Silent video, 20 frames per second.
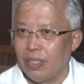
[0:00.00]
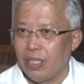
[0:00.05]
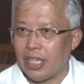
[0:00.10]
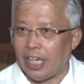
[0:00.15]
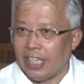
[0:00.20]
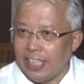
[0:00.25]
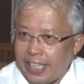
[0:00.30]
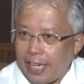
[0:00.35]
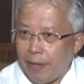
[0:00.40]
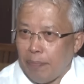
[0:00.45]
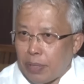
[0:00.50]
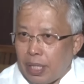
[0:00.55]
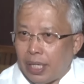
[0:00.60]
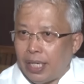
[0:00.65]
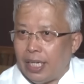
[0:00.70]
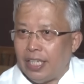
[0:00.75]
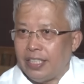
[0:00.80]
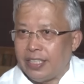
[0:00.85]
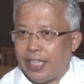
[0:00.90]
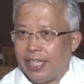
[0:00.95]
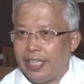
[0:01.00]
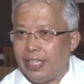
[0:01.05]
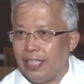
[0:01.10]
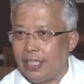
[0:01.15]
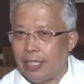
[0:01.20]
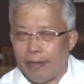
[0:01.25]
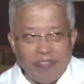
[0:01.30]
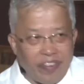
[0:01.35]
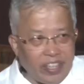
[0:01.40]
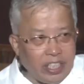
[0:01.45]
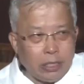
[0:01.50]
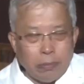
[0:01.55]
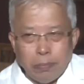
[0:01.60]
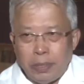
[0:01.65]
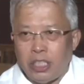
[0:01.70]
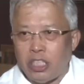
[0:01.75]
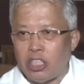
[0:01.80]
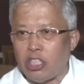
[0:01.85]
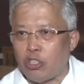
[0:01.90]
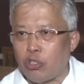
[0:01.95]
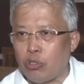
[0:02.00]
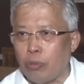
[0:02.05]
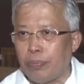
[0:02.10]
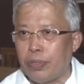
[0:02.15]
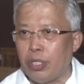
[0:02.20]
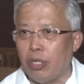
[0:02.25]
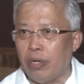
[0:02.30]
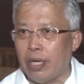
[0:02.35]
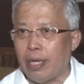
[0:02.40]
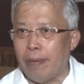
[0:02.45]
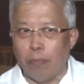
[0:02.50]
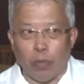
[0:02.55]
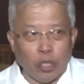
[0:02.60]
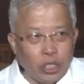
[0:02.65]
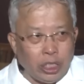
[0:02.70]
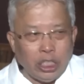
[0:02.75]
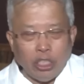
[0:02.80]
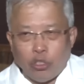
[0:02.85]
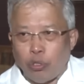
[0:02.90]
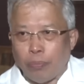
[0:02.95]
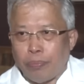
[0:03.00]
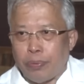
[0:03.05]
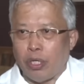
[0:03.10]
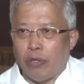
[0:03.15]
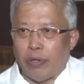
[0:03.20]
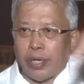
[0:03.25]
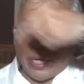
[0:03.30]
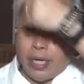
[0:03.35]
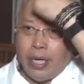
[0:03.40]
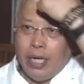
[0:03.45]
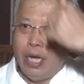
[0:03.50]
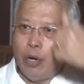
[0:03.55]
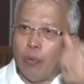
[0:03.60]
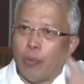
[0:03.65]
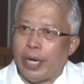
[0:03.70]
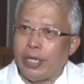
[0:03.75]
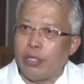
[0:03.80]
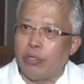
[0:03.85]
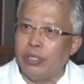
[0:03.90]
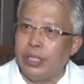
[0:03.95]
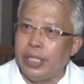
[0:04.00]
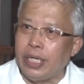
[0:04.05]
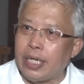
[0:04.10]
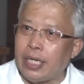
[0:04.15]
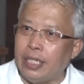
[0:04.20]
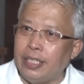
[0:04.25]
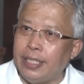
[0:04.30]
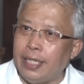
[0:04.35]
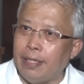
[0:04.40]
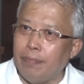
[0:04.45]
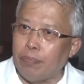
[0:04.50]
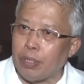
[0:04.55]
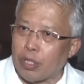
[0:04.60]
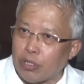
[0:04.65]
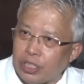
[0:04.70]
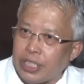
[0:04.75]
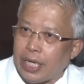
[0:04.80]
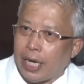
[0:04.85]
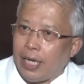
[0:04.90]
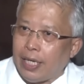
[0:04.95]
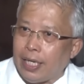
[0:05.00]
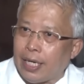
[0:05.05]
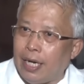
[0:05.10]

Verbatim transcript: Condemn karna chahiye. Defense Minister chup kyon hai? Modi chup kyon hai? Why don't they condemn? Because they are the